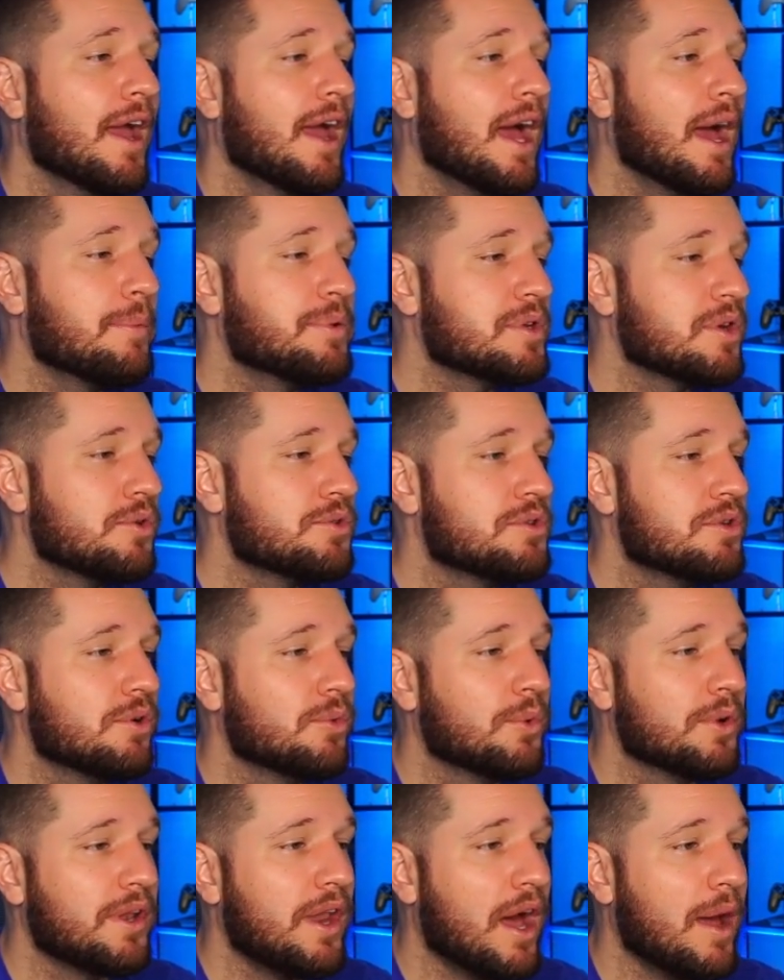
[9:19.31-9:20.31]
Episode 2
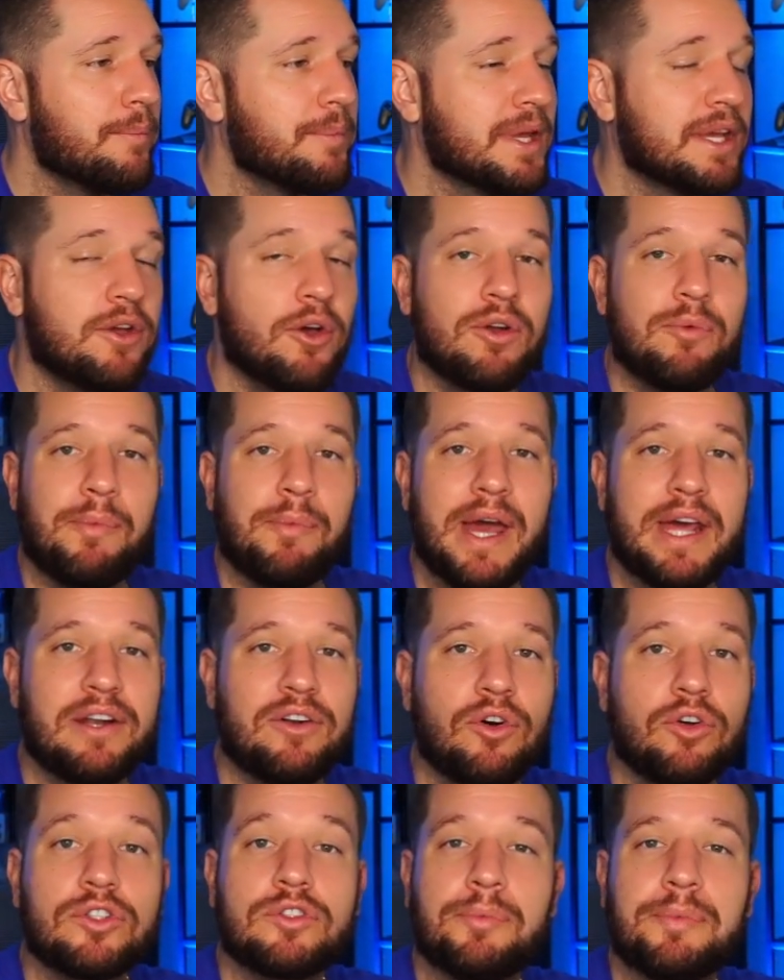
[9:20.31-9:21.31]
will not be go to Madden
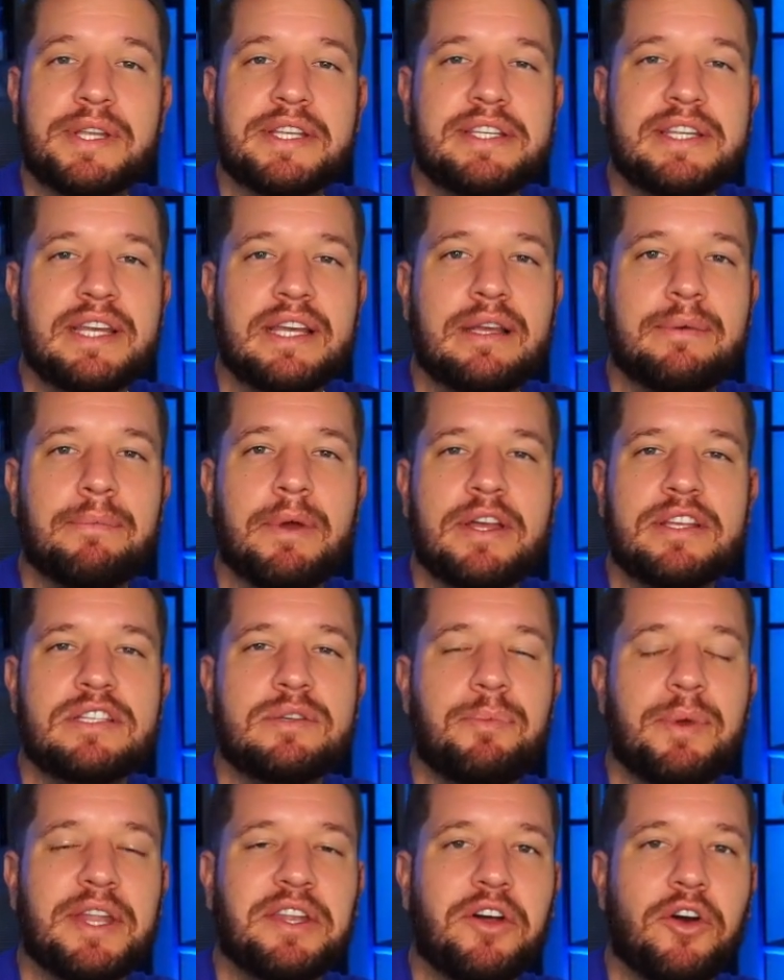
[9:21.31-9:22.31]
Ultimate Team,
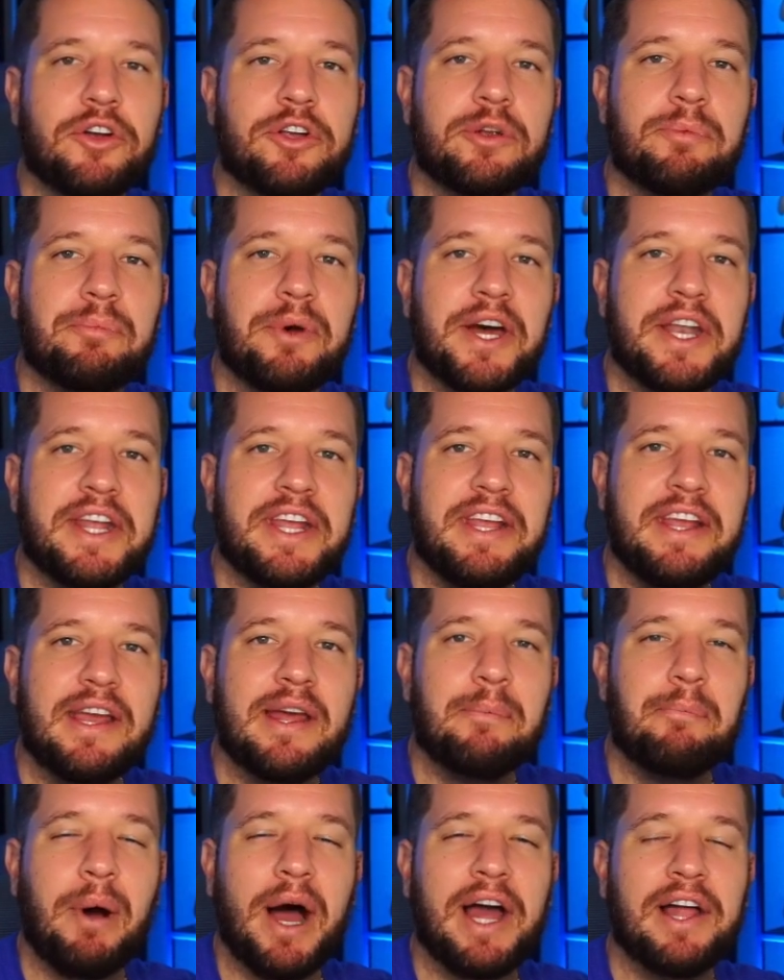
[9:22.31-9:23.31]
spend all your money,
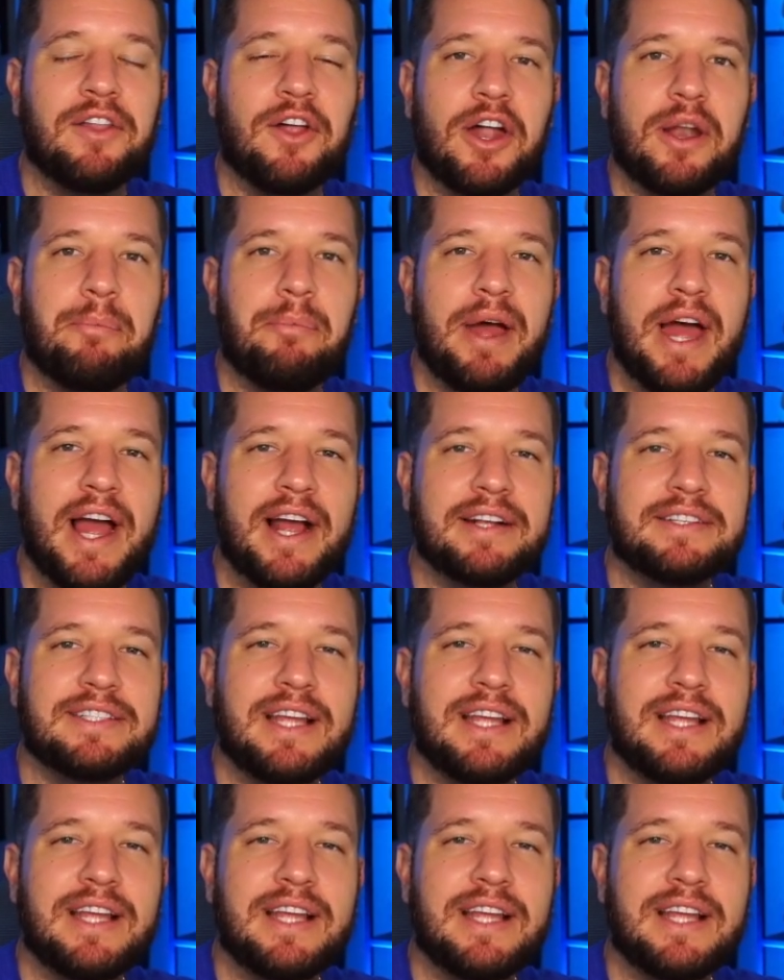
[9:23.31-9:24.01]
and buy a lot of packs.